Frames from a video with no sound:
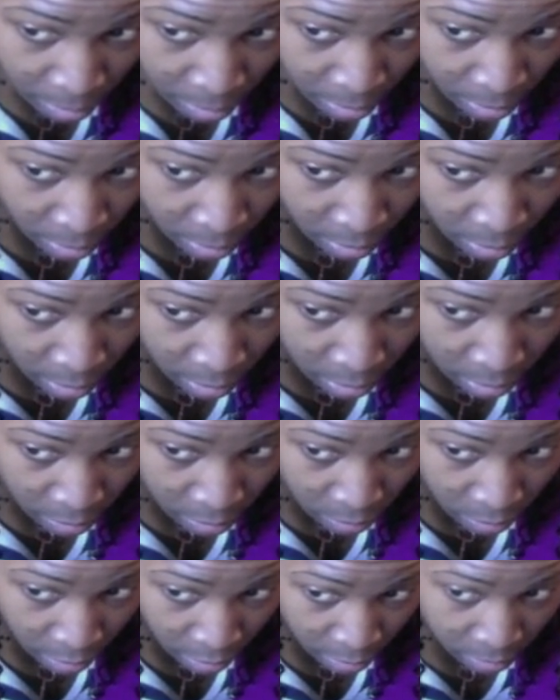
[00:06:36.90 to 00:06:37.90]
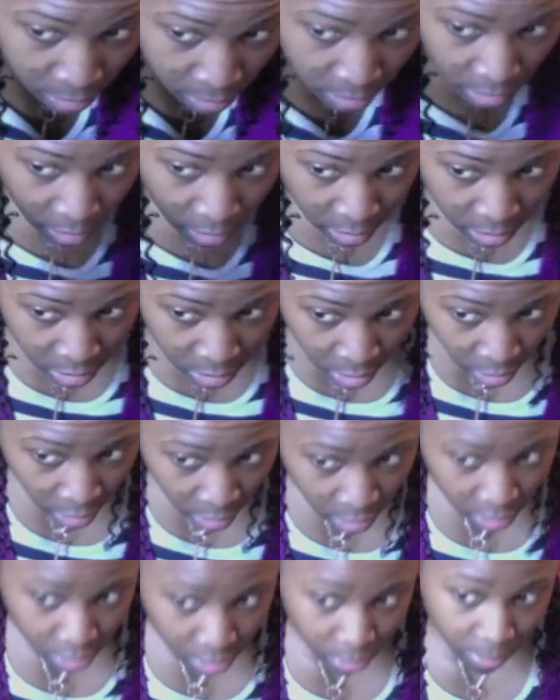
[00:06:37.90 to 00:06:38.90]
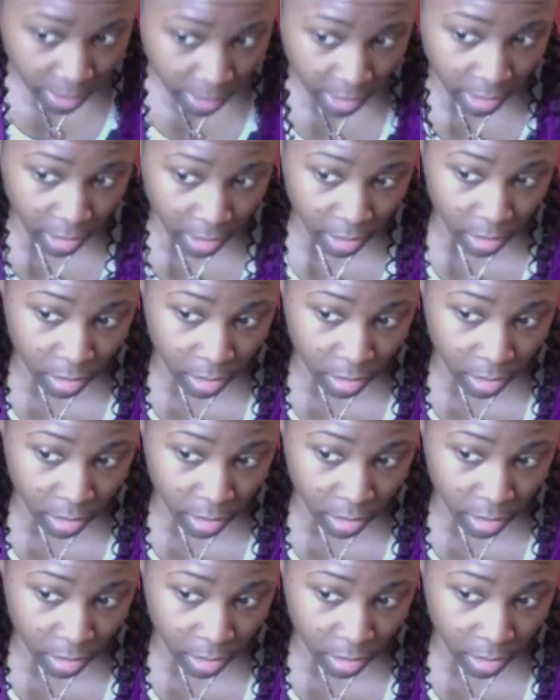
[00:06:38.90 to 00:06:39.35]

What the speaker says: So I'm just going to start gluing,